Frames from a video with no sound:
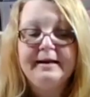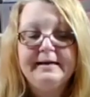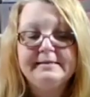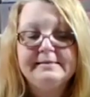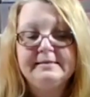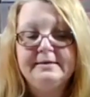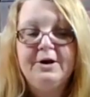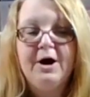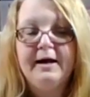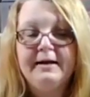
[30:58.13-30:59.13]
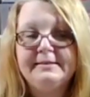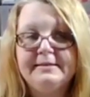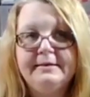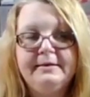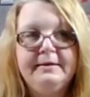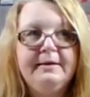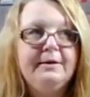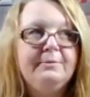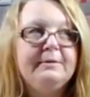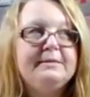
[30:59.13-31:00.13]
It is not,
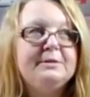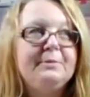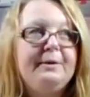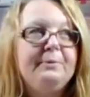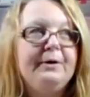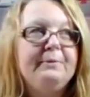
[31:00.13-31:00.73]
what's the right word?